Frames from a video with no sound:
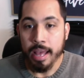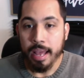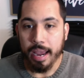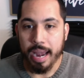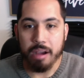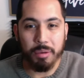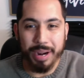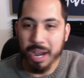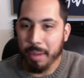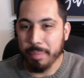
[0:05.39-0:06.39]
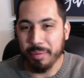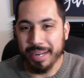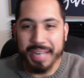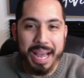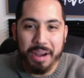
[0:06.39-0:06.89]
and how it went up, it went
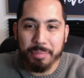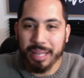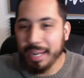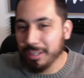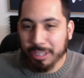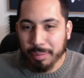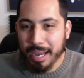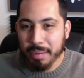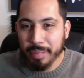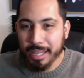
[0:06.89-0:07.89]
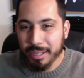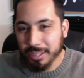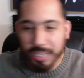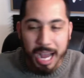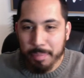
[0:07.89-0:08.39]
down, millennials are buying, millennials
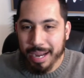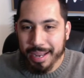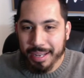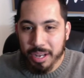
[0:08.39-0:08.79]
are not buying.